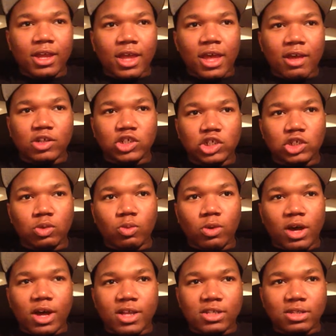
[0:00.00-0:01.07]
as she
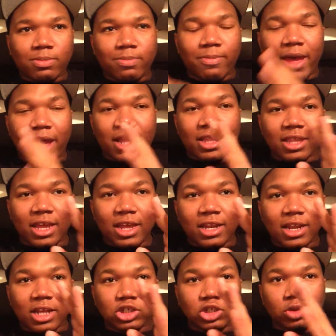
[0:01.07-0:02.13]
was back then
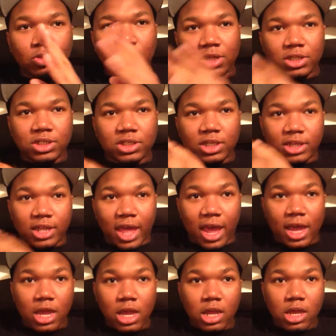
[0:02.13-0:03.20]
as she was
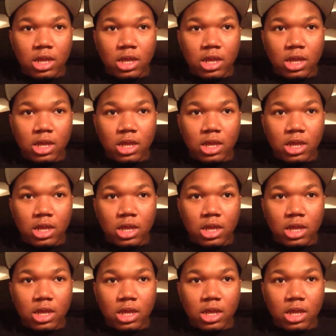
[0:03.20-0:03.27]
today,